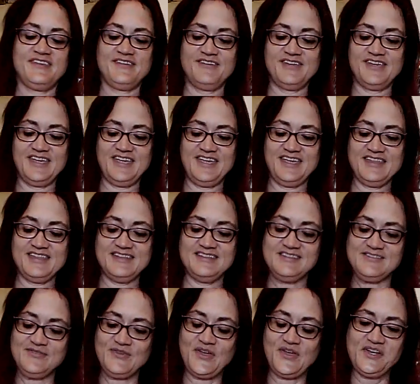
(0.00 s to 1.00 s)
Okay,
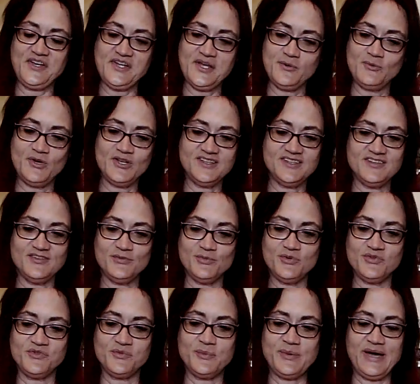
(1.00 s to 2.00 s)
let's find out what this
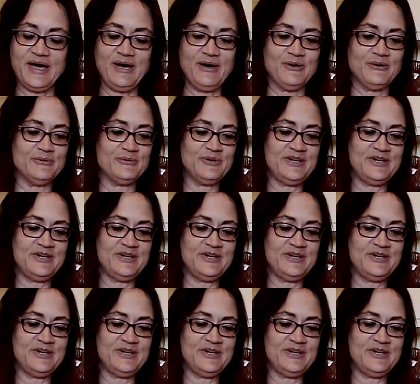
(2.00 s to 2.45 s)
was about.